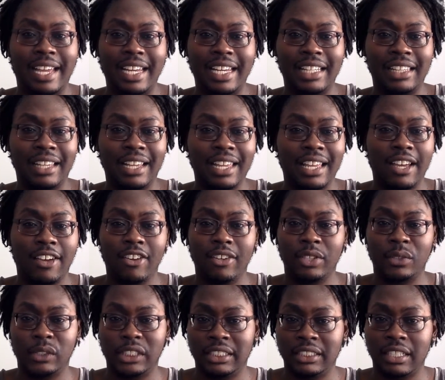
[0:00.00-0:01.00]
I didn't like how
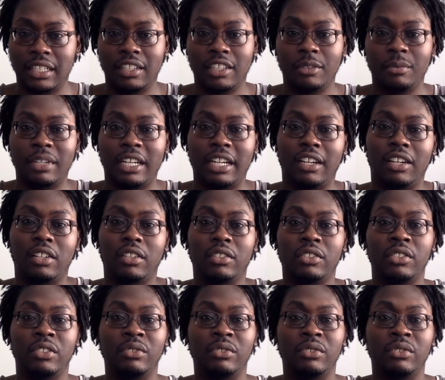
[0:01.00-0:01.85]
it was set up. How